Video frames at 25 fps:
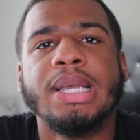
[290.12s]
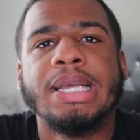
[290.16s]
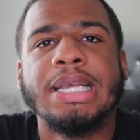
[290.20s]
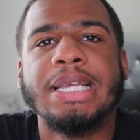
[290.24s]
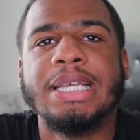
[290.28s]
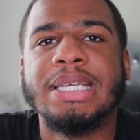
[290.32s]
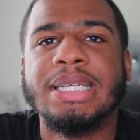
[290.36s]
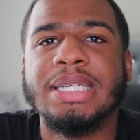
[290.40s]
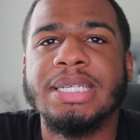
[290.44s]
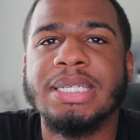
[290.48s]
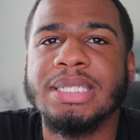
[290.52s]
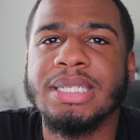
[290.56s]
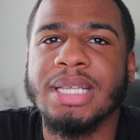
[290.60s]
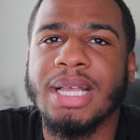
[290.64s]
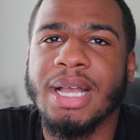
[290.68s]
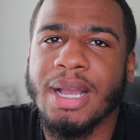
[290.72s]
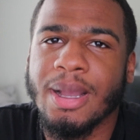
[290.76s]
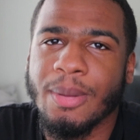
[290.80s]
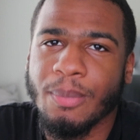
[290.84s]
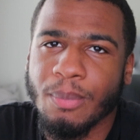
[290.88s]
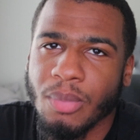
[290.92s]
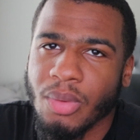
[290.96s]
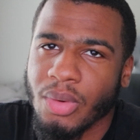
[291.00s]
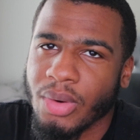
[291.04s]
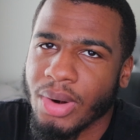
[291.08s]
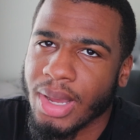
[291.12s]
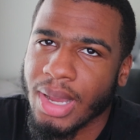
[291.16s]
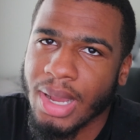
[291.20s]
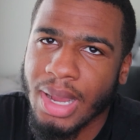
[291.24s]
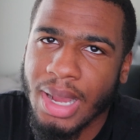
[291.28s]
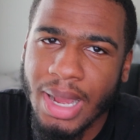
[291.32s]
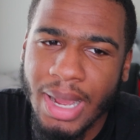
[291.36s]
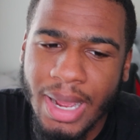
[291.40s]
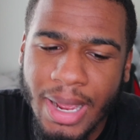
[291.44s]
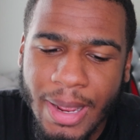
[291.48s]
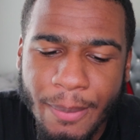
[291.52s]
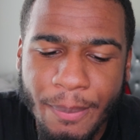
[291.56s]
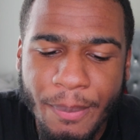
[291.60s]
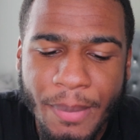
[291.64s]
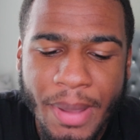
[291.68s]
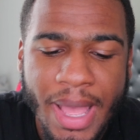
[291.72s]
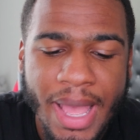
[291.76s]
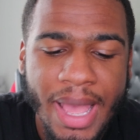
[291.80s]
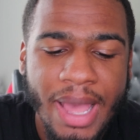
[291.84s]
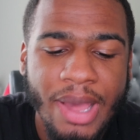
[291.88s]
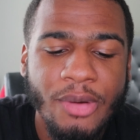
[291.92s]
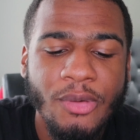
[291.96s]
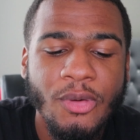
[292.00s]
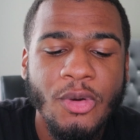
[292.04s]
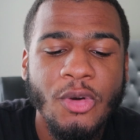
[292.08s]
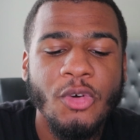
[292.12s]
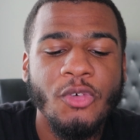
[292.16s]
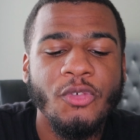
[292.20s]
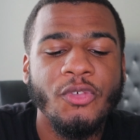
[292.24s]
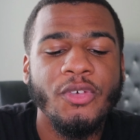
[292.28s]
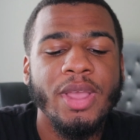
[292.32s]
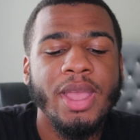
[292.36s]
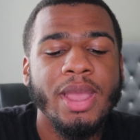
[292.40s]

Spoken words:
is I brought an iPad off